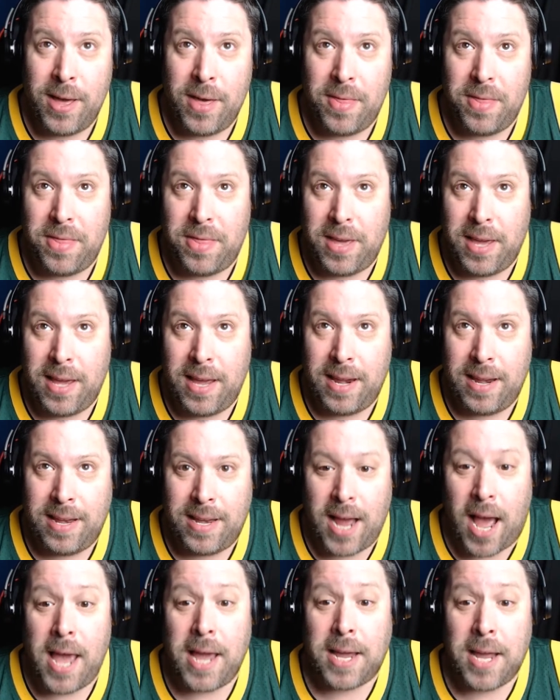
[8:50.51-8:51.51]
the
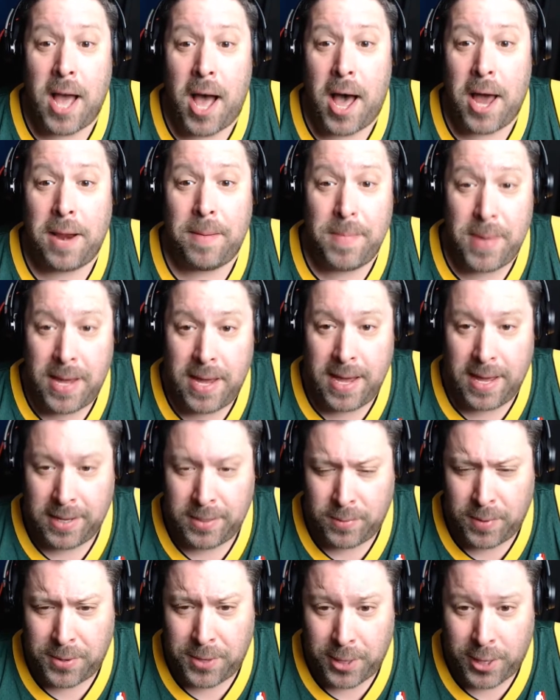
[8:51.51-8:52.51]
dichotomy
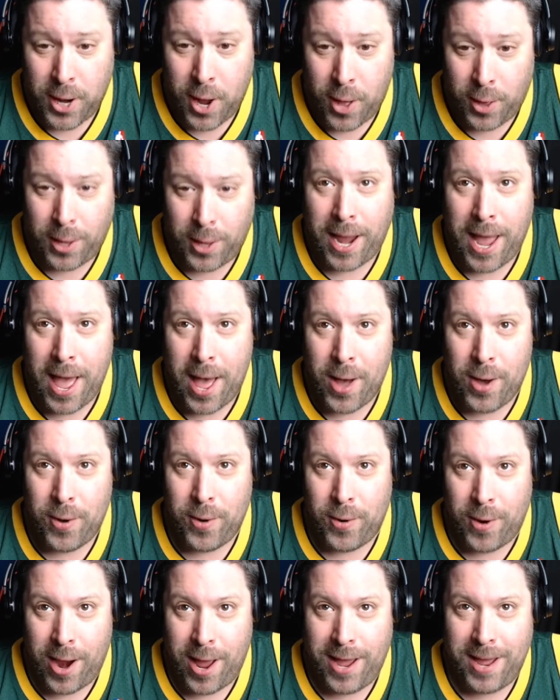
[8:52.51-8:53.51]
is what they're calling
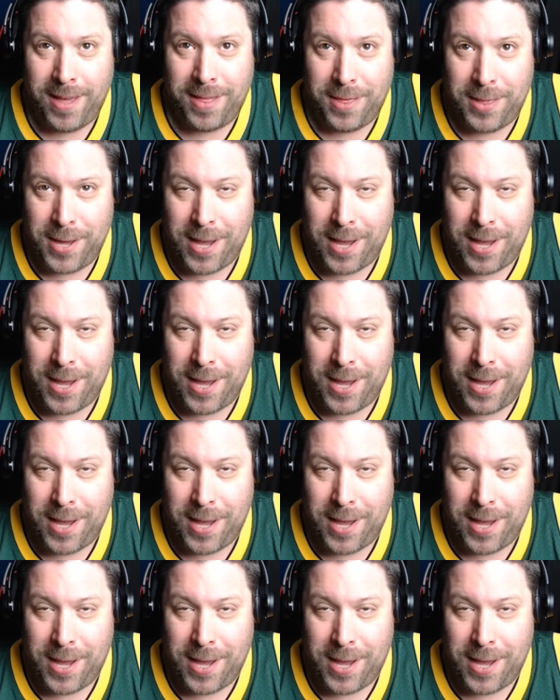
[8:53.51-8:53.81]
out, right?